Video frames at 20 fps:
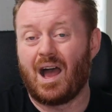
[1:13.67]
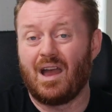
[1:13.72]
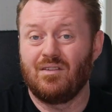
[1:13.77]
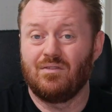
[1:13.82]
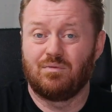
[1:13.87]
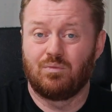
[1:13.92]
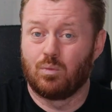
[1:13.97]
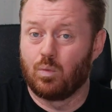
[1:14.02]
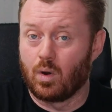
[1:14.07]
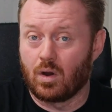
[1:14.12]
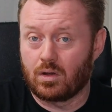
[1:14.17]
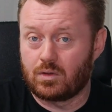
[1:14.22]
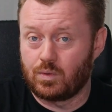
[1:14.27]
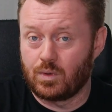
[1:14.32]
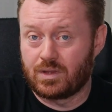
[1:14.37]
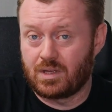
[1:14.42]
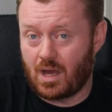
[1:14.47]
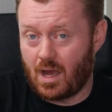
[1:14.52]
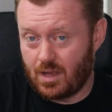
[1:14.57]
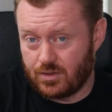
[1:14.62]
I've worked
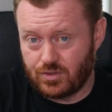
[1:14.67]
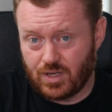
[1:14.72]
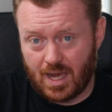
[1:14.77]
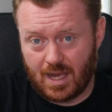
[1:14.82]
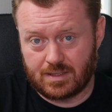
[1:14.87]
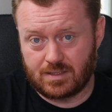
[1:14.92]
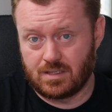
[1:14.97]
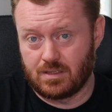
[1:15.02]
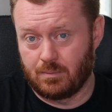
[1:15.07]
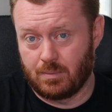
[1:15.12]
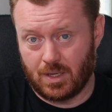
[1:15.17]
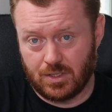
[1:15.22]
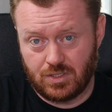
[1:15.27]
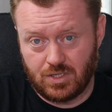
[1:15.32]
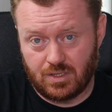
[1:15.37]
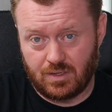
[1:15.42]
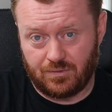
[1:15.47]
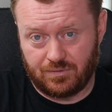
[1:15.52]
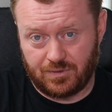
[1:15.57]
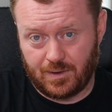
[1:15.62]
with contracts in a
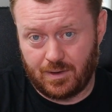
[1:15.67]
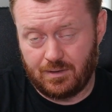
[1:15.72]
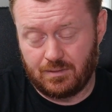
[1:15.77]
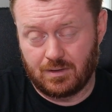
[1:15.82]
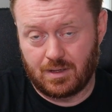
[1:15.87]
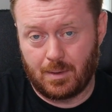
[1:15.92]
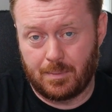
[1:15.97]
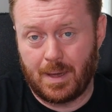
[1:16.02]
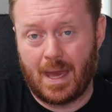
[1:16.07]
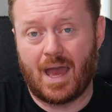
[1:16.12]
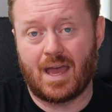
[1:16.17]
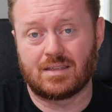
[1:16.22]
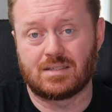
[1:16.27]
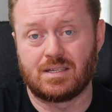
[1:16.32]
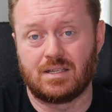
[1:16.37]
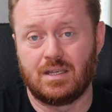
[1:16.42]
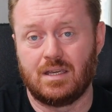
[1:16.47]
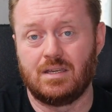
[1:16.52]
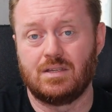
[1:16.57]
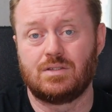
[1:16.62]
bunch of different
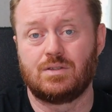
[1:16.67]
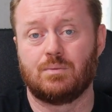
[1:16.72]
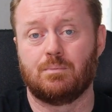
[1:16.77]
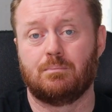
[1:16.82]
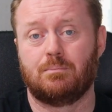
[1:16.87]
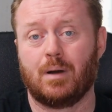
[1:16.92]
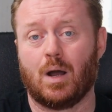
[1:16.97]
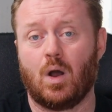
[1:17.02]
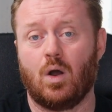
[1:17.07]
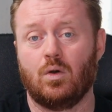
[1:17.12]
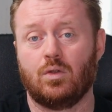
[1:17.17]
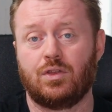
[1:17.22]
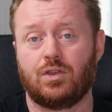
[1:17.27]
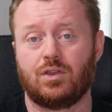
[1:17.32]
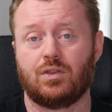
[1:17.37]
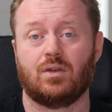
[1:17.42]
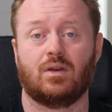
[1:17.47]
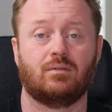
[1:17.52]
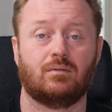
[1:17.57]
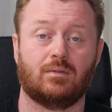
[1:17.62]
capacities,
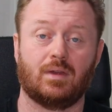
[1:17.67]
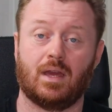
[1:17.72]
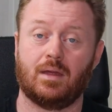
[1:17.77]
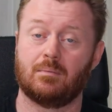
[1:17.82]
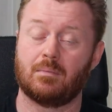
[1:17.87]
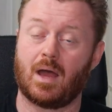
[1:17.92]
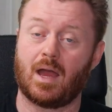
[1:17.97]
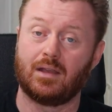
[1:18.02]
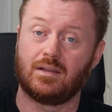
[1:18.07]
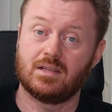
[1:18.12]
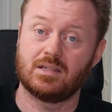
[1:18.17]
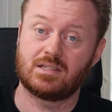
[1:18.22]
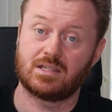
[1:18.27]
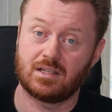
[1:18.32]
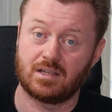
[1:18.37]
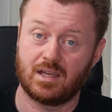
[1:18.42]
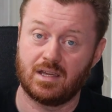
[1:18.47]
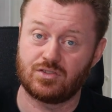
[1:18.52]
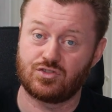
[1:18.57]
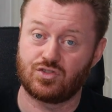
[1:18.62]
both in my
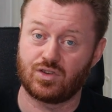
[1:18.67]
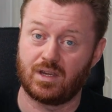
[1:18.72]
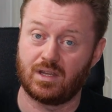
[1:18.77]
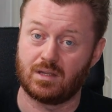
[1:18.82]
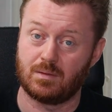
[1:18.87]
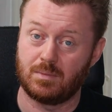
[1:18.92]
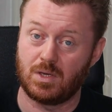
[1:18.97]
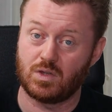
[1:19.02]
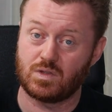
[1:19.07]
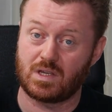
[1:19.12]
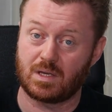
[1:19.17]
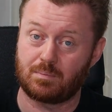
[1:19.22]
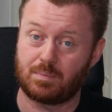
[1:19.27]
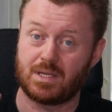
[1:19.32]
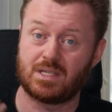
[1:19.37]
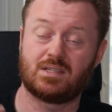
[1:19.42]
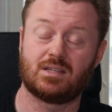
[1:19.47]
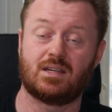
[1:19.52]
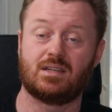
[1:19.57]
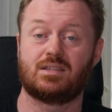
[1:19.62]
distant history in the music
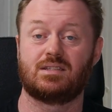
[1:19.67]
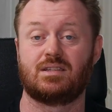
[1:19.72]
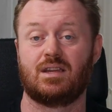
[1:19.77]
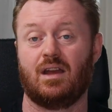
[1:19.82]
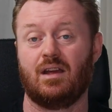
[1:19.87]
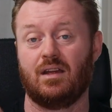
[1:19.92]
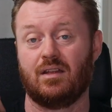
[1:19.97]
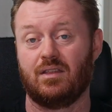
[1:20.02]
business,